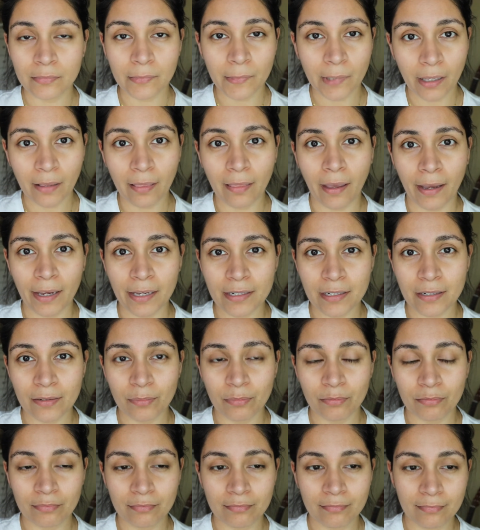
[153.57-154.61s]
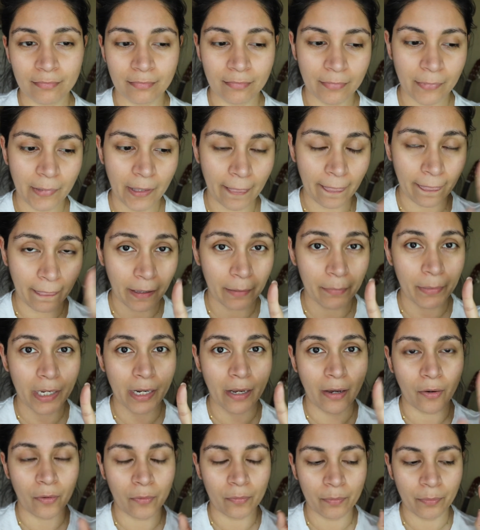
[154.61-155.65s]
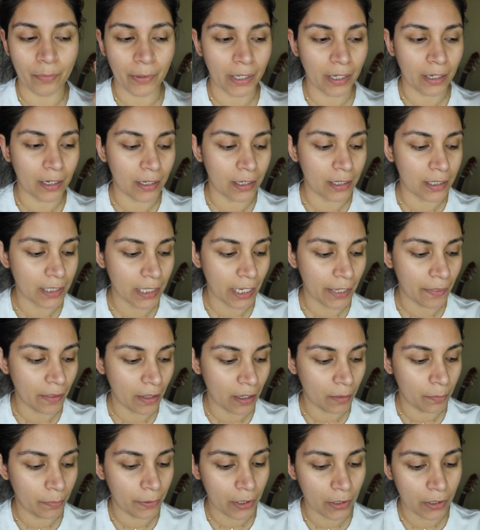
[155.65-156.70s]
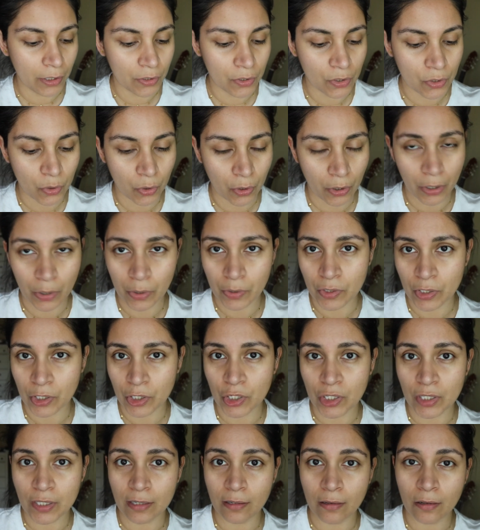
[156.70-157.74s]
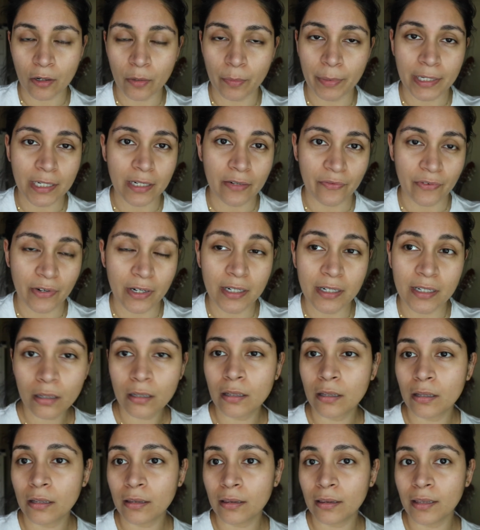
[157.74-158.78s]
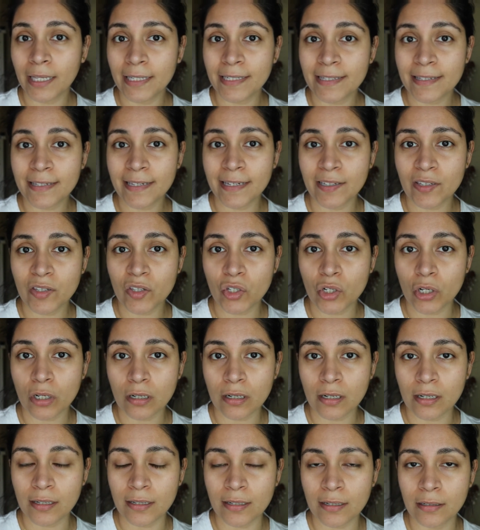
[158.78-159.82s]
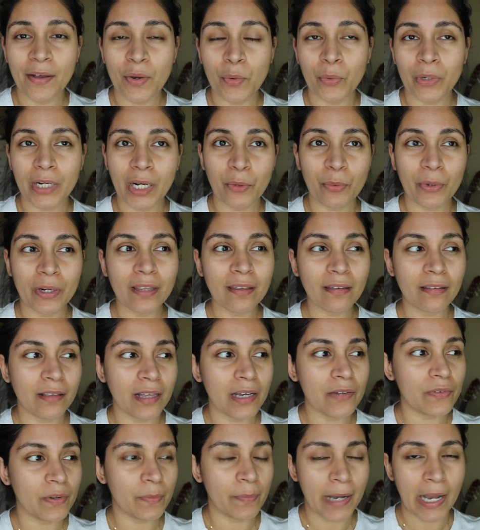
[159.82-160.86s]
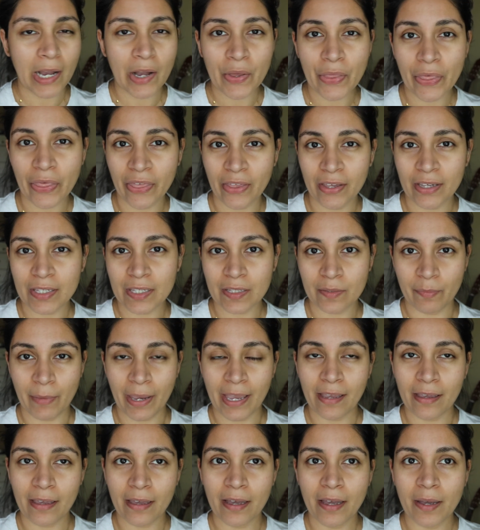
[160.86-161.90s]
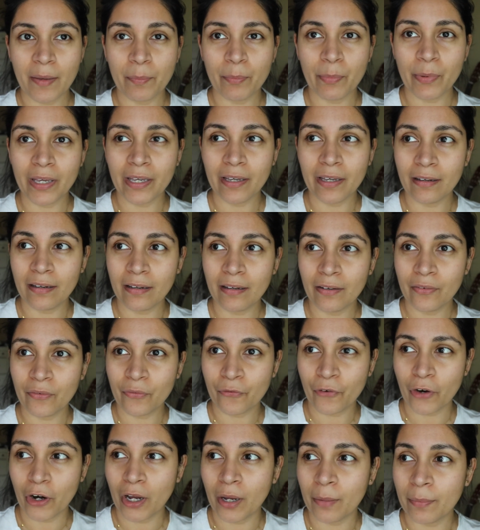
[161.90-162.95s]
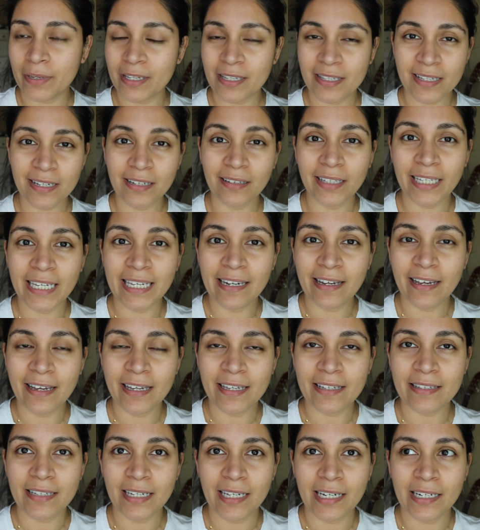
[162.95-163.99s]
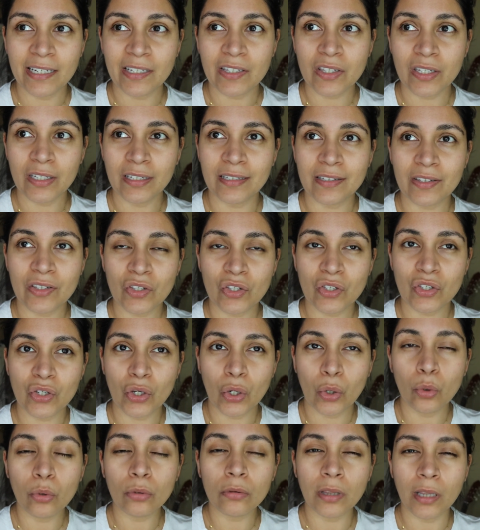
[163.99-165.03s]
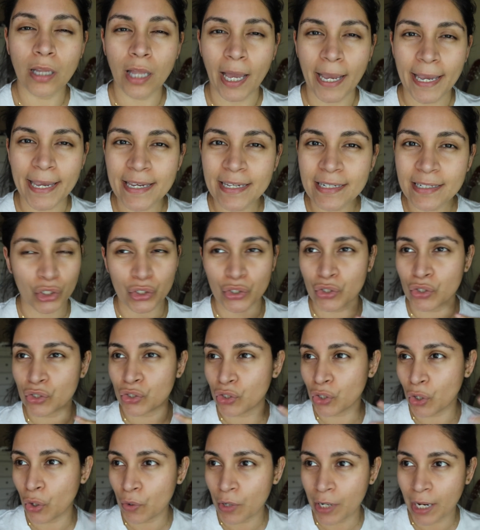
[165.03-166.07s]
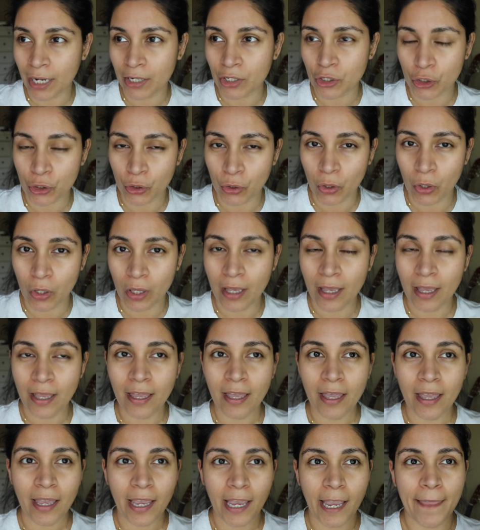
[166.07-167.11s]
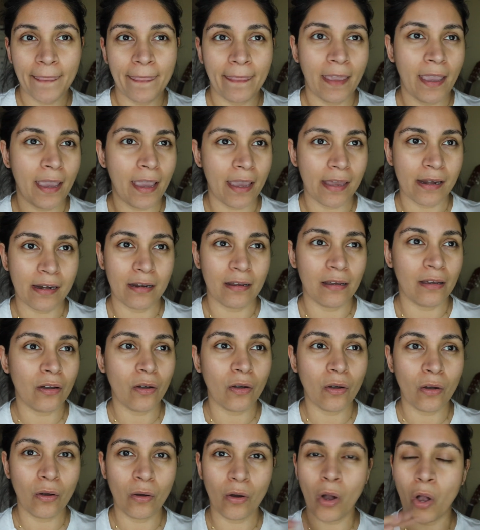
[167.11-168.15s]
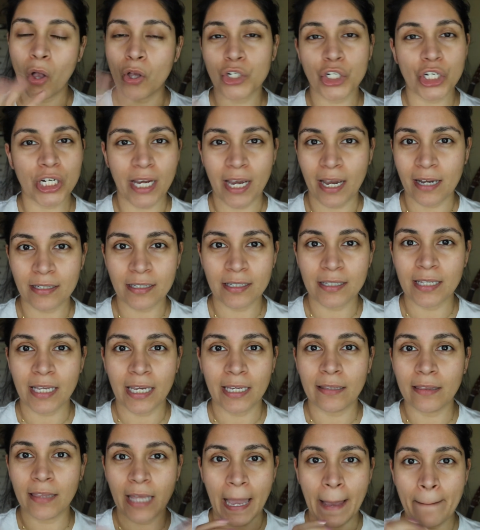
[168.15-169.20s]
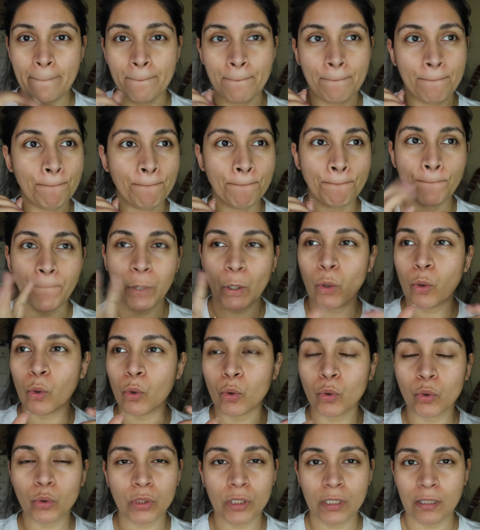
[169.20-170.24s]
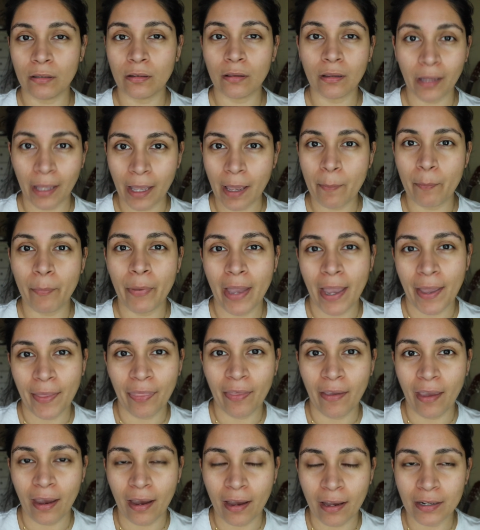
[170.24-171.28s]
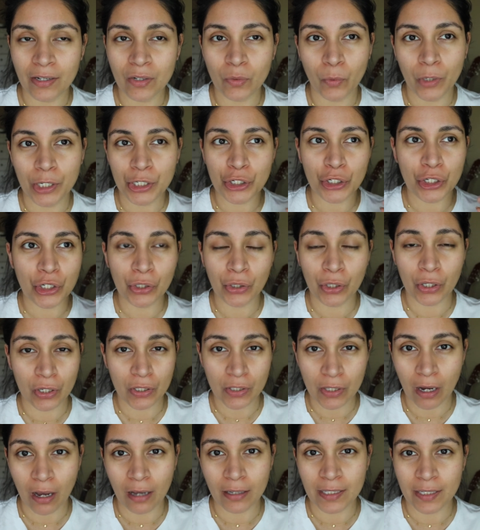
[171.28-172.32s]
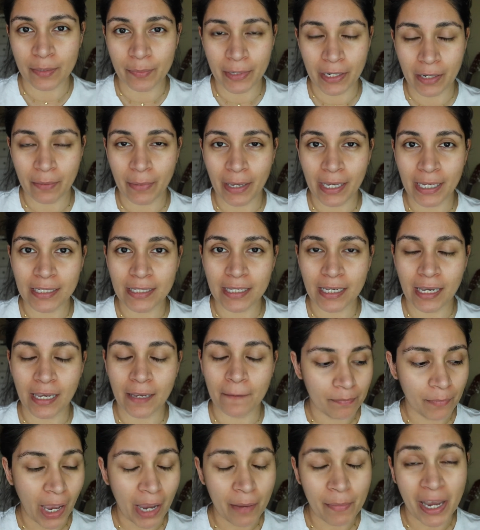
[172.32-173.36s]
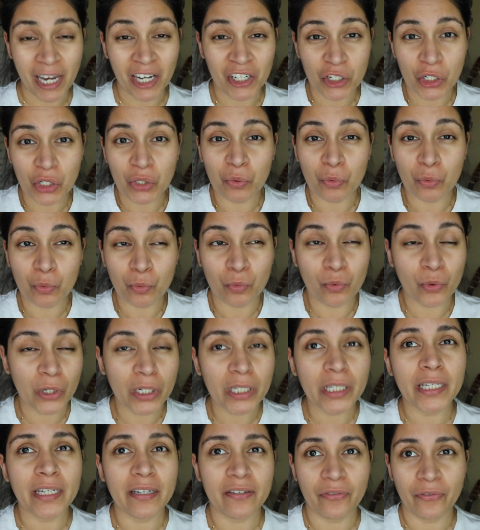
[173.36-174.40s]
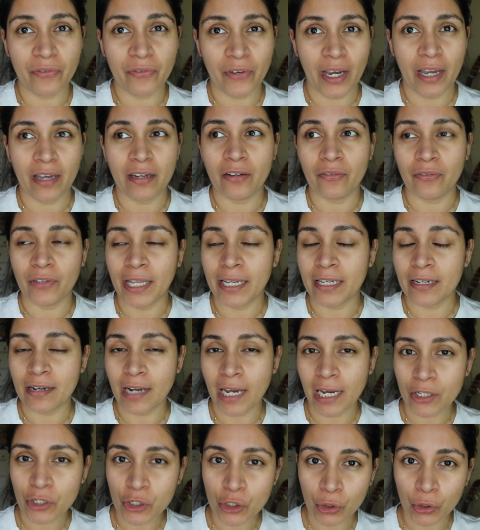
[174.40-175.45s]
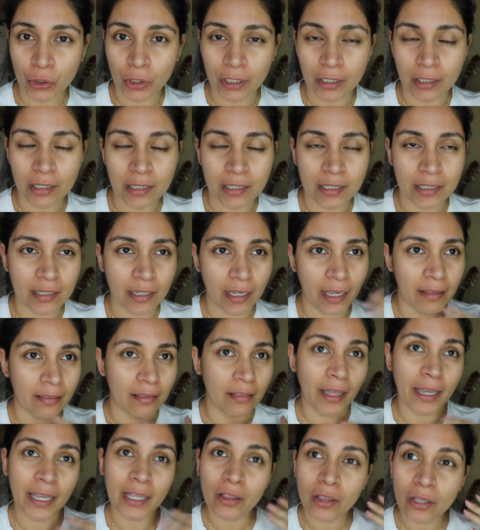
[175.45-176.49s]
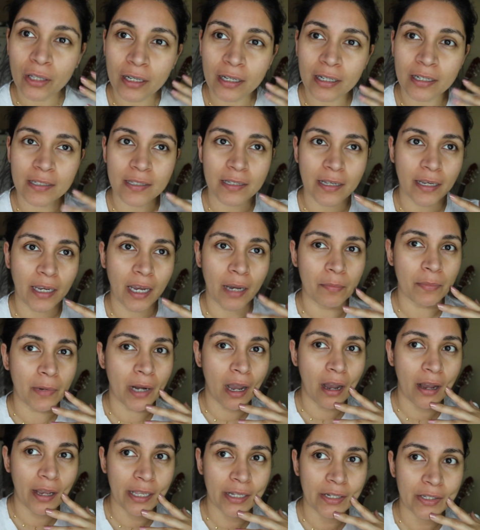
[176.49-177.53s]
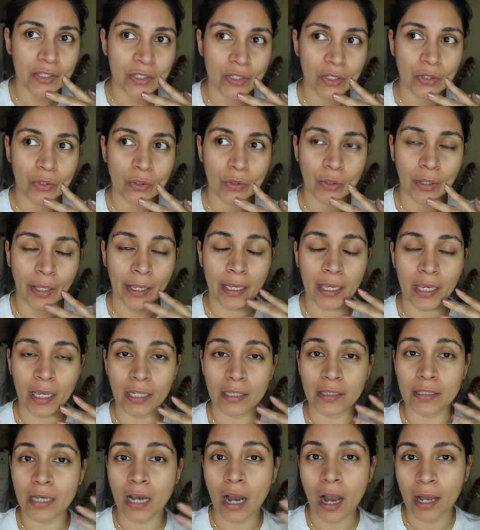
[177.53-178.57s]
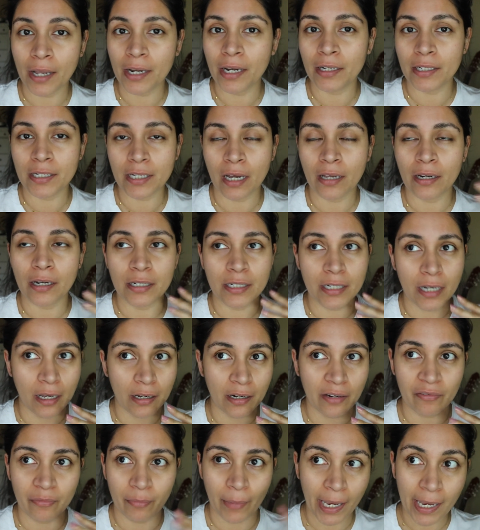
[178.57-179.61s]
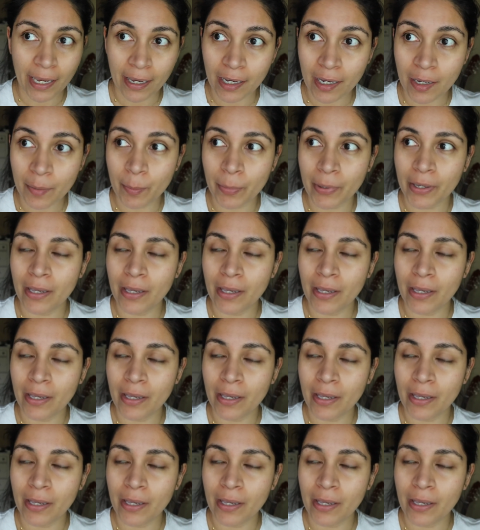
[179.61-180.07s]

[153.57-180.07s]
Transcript: light. Let me know, because I think beauty tutorials are just a little bit different. Let's get started. What I really love about this makeup from Selena is that it's so light, so natural, and then all she has is like that bold lip at the end, which she looks awesome and amazing. I'm actually really a fan of like natural looks and light looks. Like I'm not into like a ton of makeup.